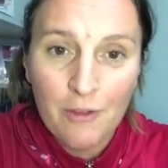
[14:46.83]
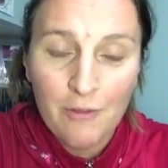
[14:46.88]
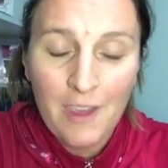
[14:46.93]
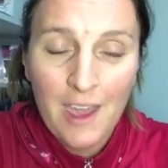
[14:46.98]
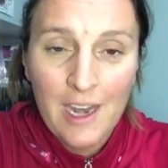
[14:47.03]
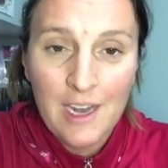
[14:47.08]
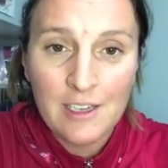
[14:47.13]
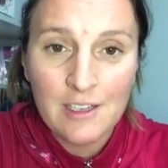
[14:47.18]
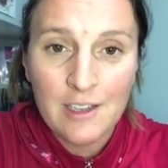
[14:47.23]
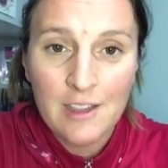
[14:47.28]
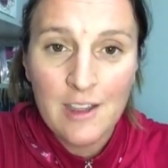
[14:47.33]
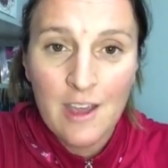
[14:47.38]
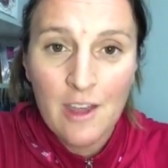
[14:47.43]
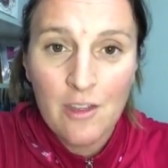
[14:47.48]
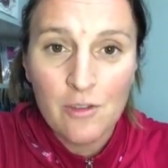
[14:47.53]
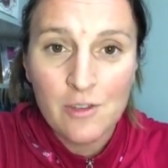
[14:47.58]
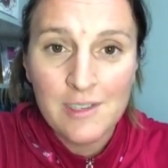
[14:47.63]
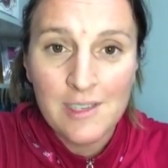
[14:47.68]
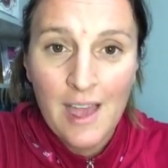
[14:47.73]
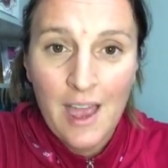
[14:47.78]
of getting to the
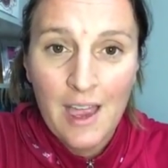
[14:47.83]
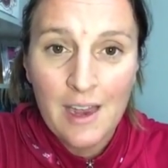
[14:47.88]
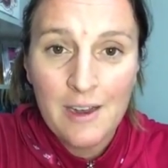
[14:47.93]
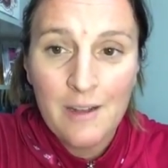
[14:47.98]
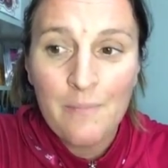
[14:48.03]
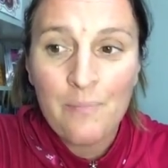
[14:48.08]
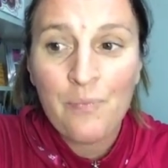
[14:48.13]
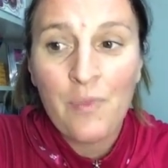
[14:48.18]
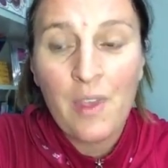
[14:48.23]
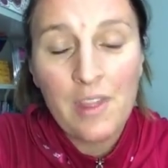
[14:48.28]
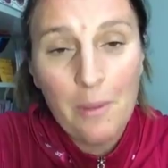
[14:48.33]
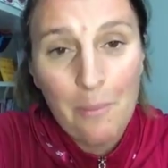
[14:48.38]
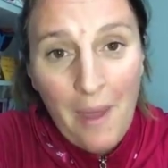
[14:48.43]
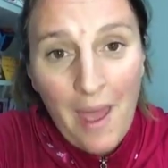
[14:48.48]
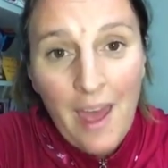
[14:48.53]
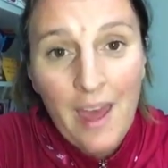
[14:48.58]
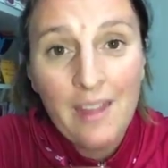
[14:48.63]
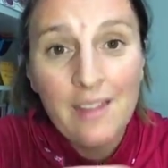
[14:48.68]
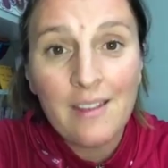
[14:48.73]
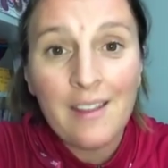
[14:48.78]
other side. And the
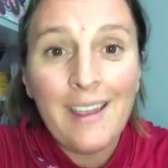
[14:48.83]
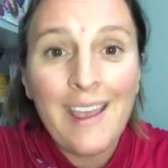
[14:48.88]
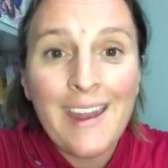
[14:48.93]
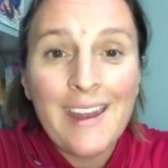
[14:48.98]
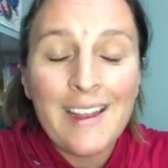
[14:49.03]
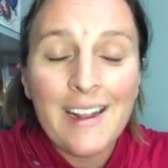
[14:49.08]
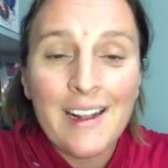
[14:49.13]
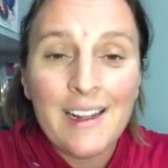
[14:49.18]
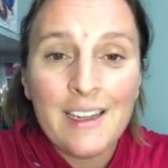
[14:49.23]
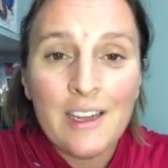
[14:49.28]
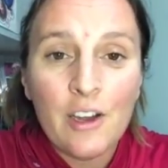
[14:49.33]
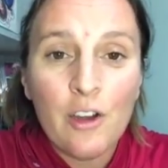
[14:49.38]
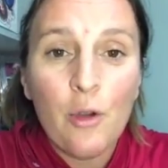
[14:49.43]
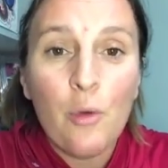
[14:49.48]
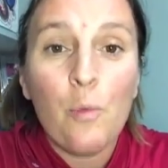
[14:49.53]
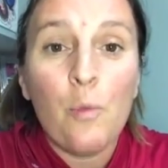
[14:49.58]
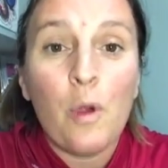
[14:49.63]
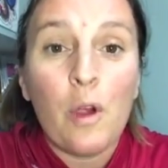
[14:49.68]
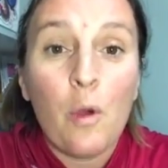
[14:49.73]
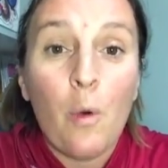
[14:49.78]
path to getting
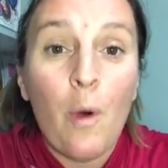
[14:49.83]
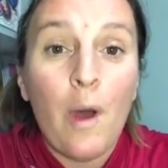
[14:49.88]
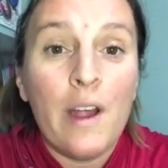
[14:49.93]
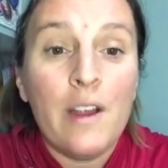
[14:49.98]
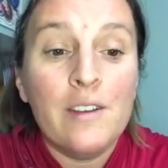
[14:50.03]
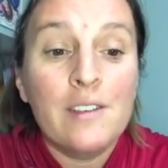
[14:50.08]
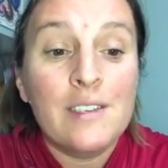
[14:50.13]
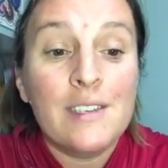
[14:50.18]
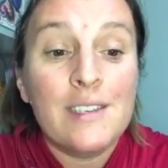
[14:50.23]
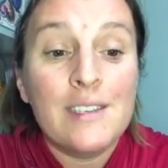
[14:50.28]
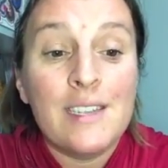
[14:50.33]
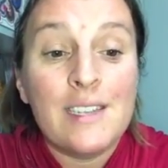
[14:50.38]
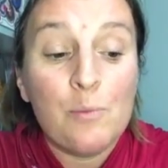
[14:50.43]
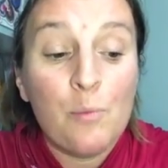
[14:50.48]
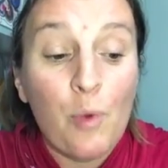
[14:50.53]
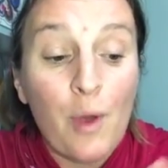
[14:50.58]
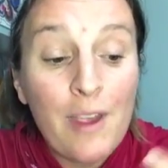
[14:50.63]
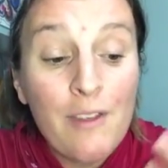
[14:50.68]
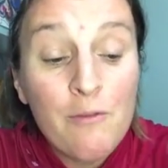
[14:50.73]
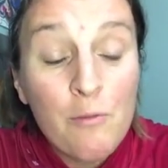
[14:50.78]
clear requires this
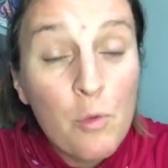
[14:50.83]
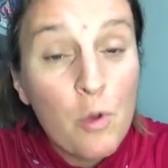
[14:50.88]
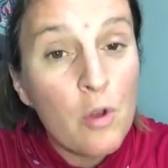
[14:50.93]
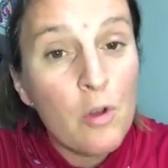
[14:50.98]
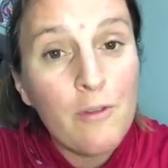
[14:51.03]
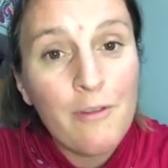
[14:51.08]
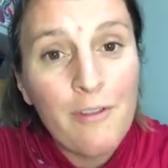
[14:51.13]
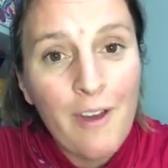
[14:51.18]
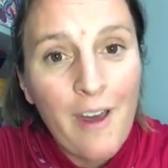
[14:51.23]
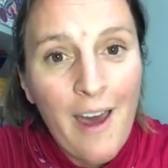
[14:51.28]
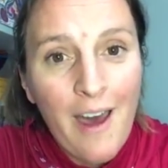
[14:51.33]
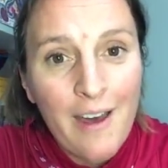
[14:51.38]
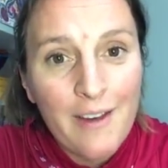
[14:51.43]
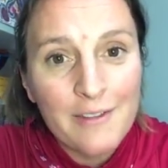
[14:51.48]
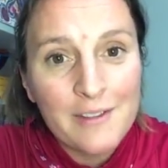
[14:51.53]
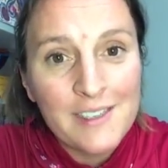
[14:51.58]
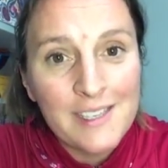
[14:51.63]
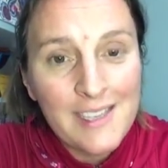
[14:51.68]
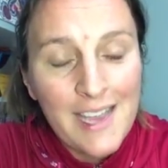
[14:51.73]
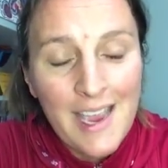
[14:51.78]
brave move
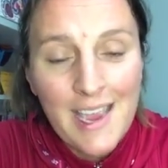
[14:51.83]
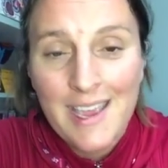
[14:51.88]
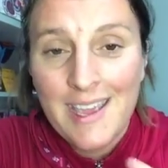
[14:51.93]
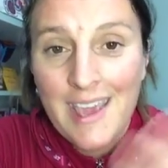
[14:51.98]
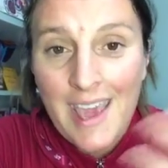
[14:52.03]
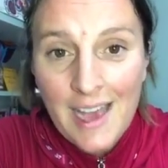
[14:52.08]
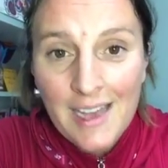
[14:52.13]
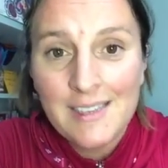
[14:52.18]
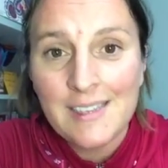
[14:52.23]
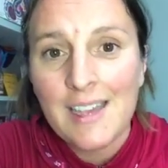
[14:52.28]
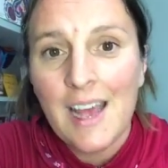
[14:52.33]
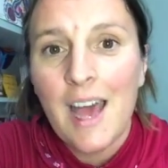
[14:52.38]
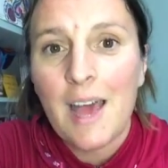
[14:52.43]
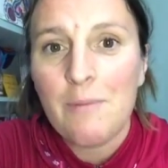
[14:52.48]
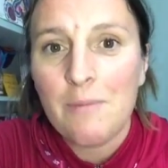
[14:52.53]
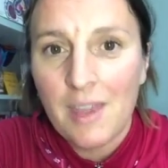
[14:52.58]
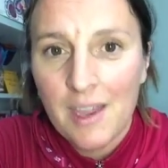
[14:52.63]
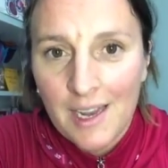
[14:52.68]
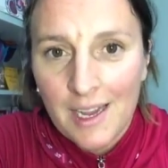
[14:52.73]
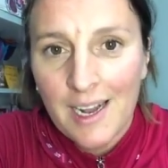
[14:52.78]
of saying, yes,
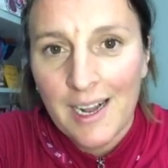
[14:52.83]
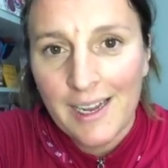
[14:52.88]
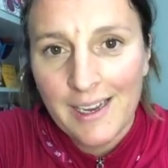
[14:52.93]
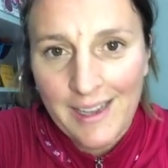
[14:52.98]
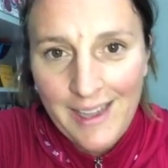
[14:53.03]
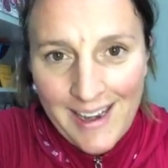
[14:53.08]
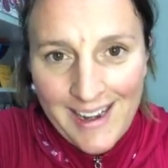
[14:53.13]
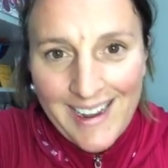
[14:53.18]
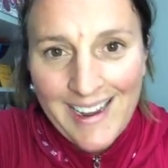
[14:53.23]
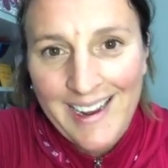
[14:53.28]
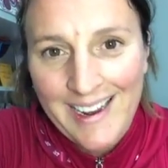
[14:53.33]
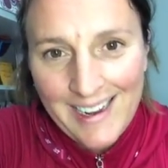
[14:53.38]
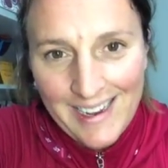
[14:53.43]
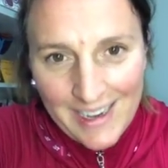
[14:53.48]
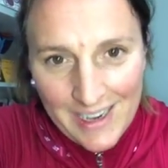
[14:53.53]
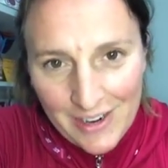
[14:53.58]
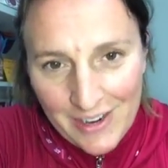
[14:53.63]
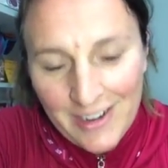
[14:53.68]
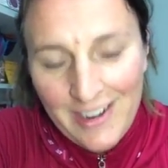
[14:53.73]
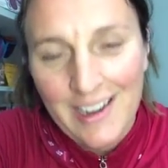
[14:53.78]
I'm going to get it
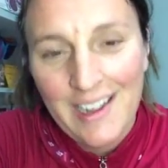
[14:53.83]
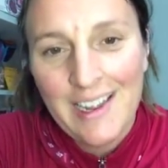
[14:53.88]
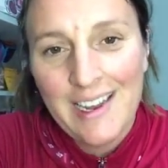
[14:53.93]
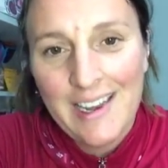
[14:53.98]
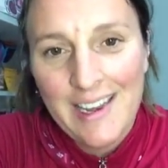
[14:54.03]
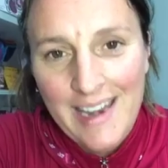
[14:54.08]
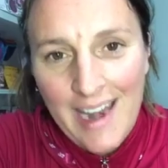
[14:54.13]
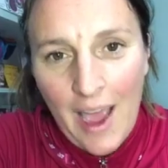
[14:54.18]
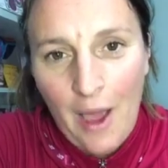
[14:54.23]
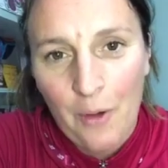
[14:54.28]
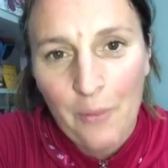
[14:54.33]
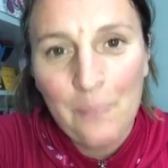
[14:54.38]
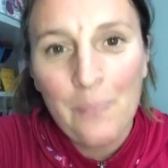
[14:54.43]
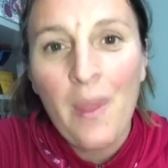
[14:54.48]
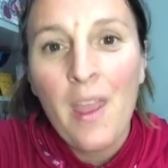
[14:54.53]
clear now.